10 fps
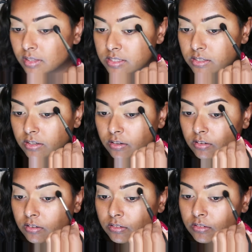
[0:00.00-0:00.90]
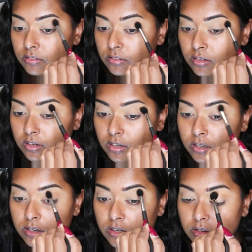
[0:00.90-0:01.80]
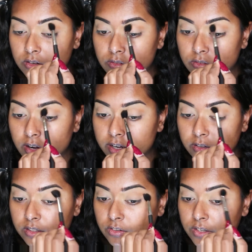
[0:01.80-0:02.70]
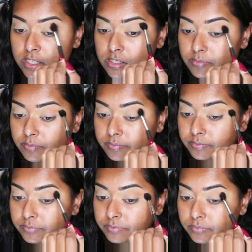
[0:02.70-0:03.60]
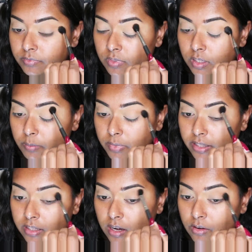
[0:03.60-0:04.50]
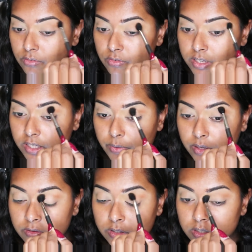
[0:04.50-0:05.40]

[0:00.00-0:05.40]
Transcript: It's going to go right on the crease. And blend it up really well.